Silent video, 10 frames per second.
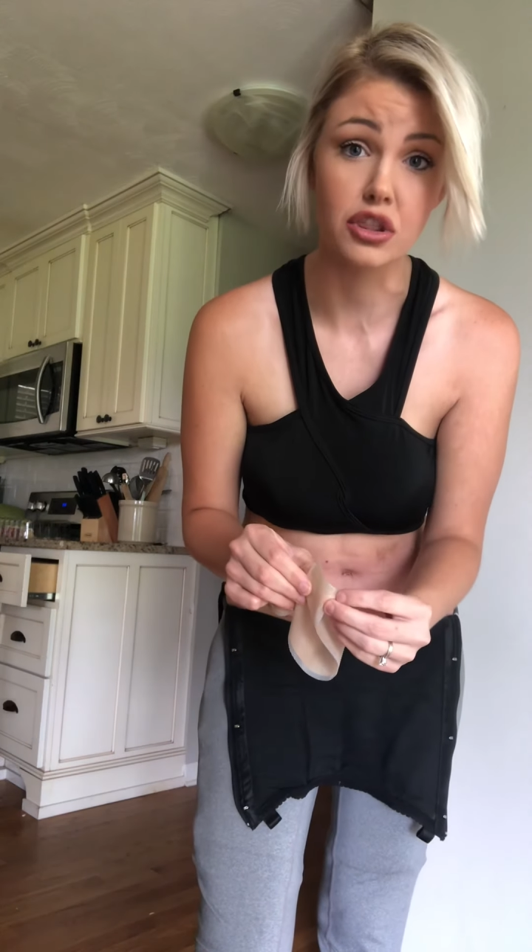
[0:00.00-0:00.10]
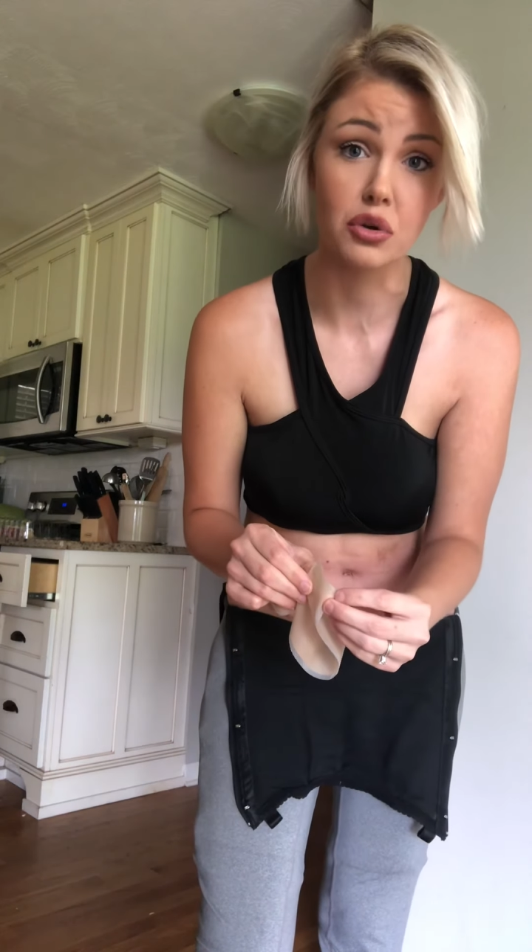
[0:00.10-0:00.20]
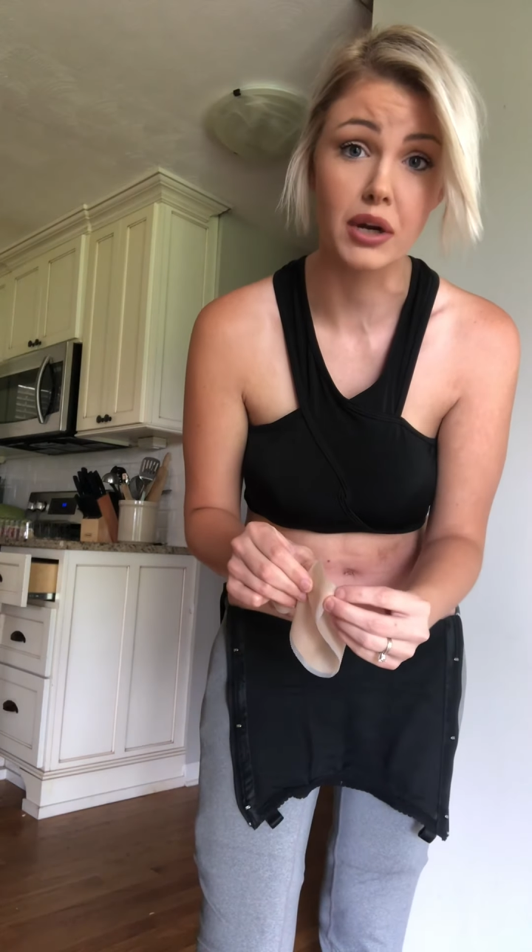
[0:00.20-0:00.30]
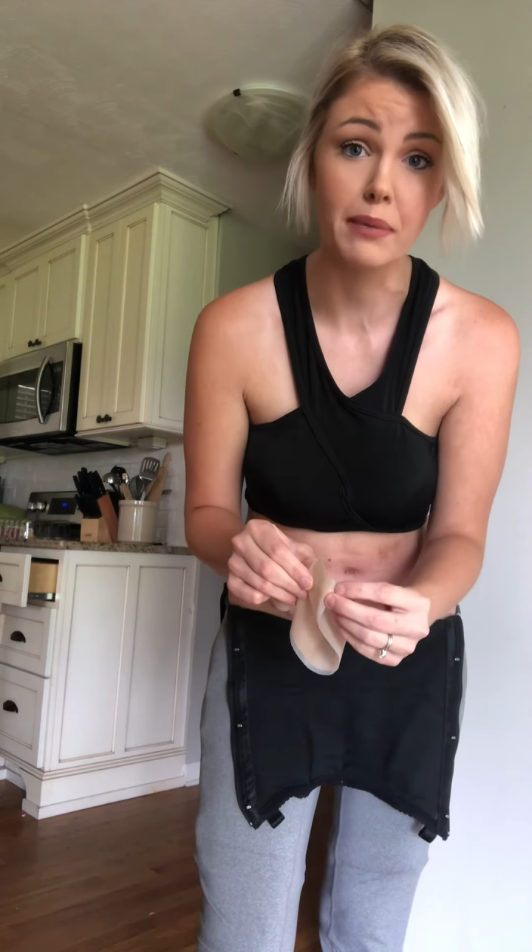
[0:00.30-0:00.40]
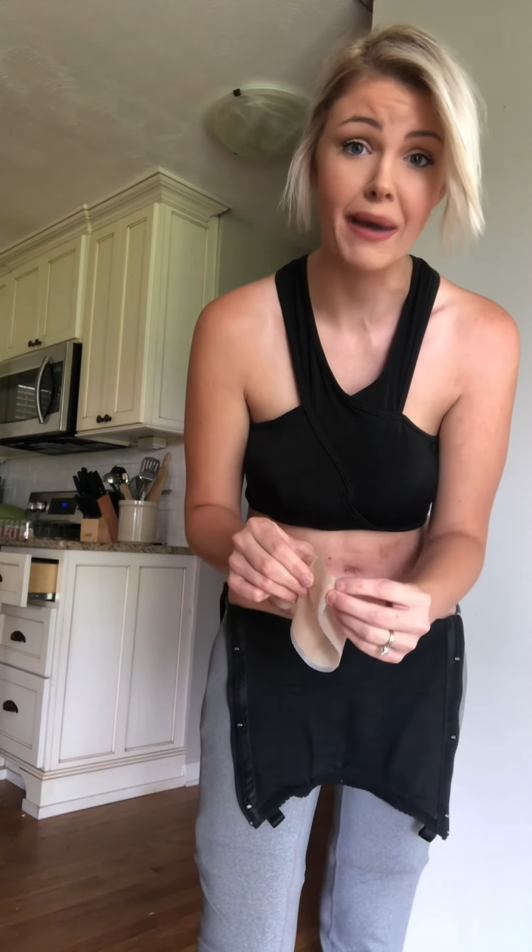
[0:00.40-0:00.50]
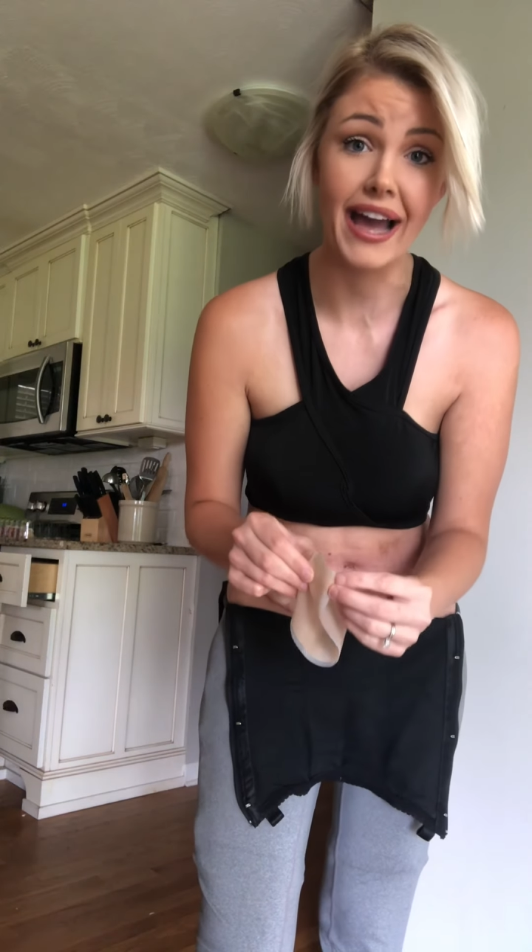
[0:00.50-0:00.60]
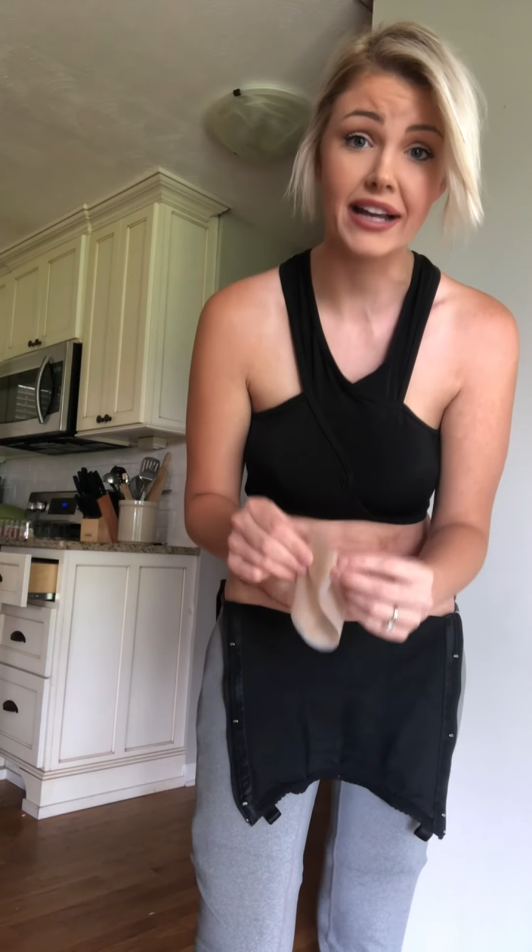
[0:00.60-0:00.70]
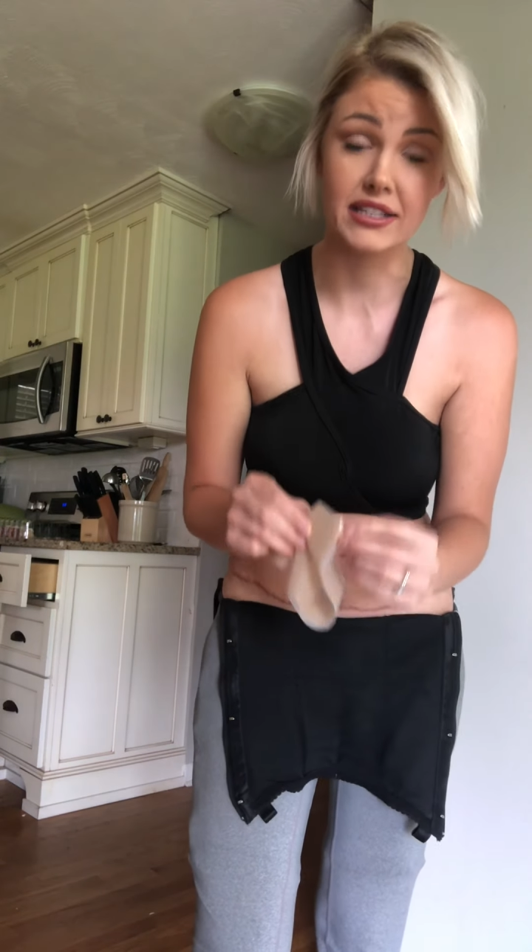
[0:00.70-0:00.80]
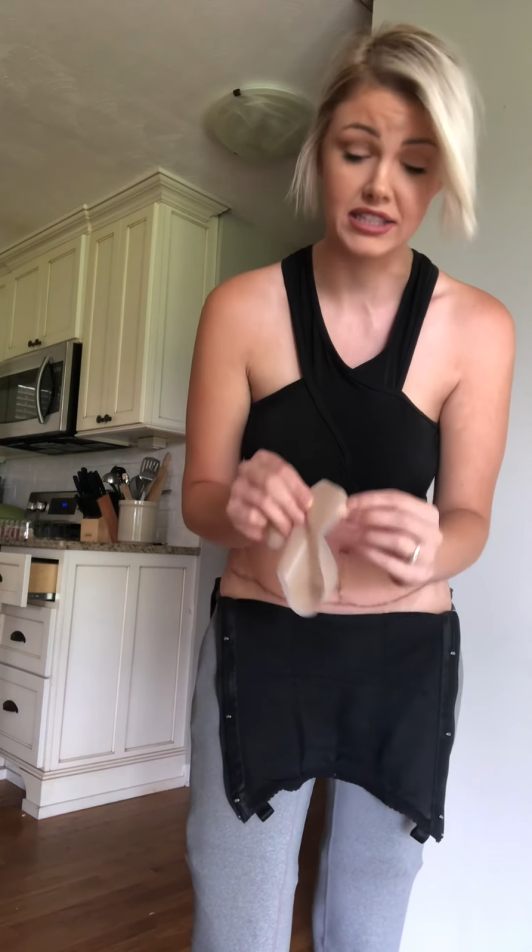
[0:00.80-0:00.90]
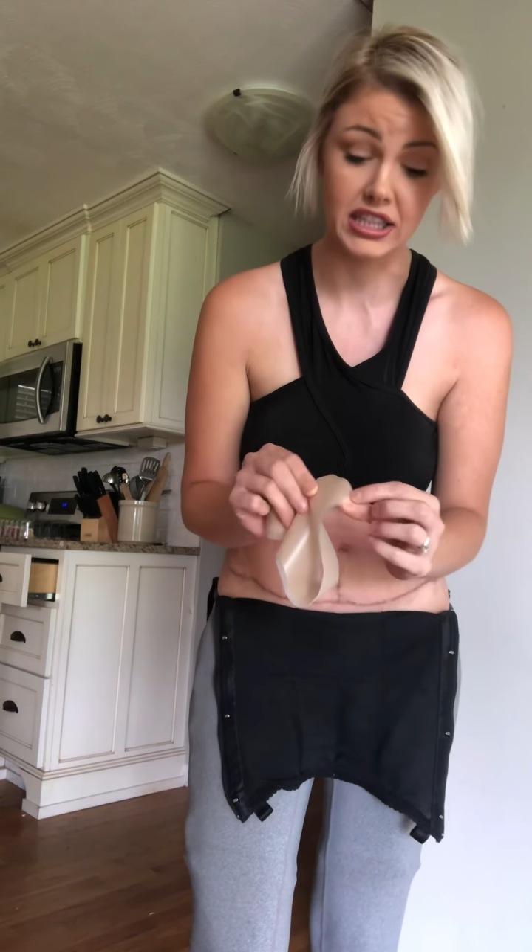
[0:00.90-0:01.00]
three
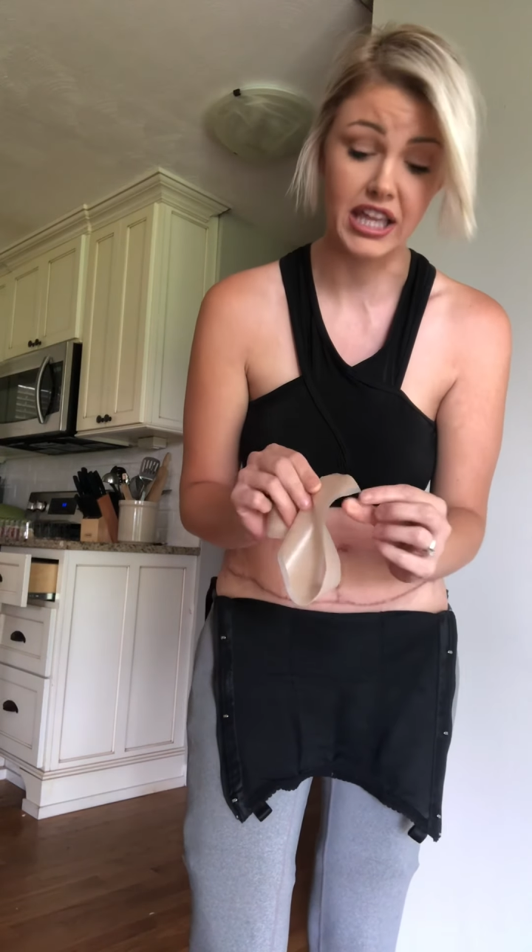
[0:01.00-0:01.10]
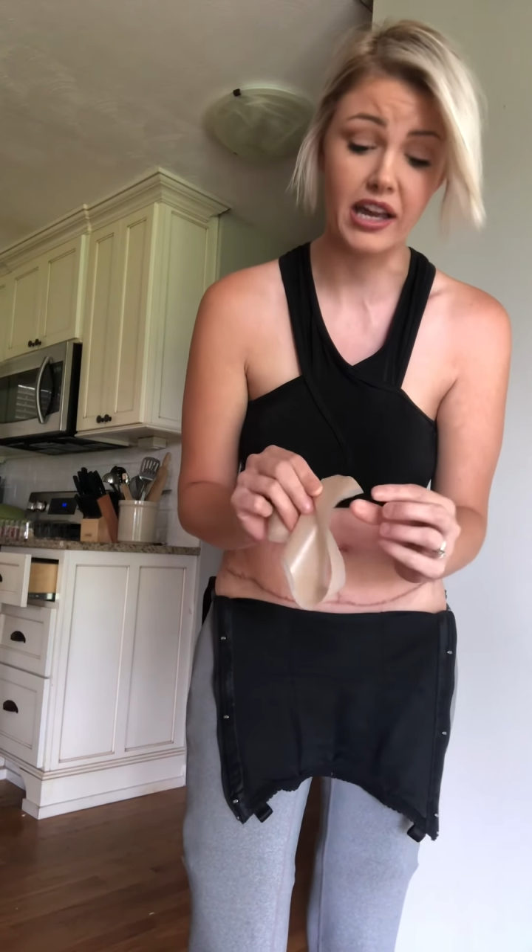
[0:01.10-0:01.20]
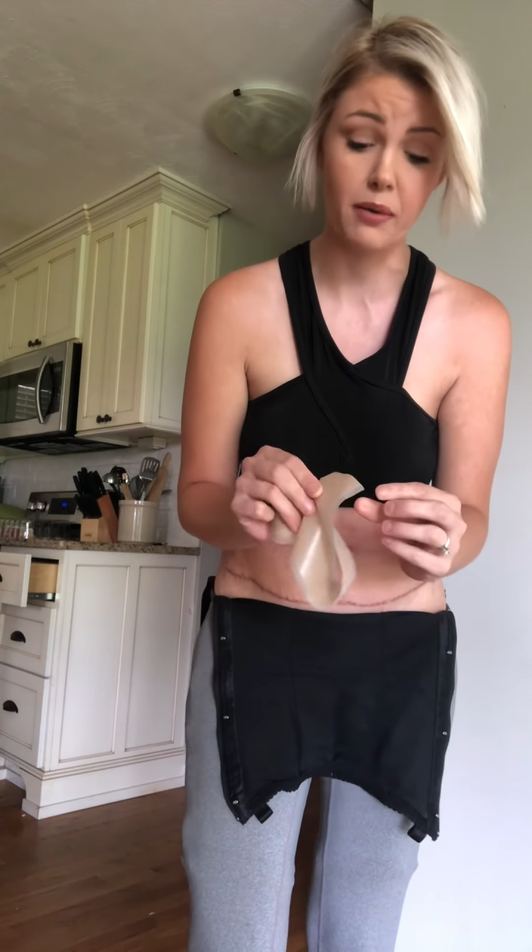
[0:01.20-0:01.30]
pack because I think